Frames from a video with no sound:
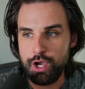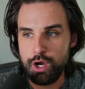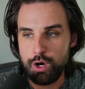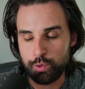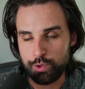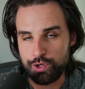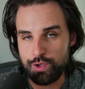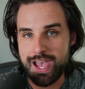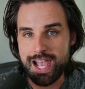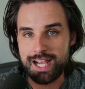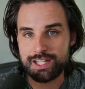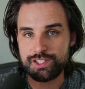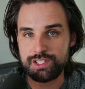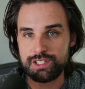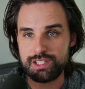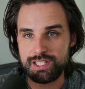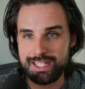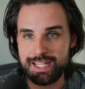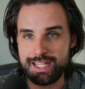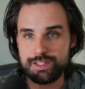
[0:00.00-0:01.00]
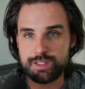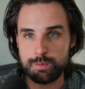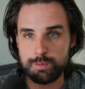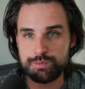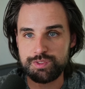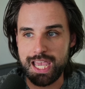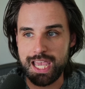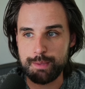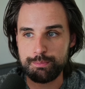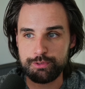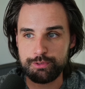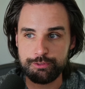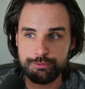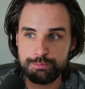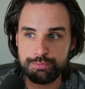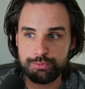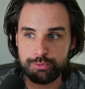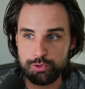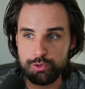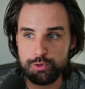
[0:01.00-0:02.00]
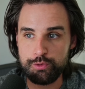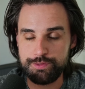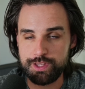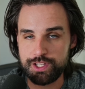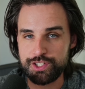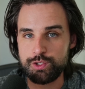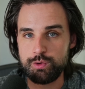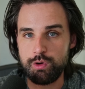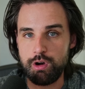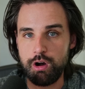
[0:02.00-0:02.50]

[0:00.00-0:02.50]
where you actually need some type of proof that you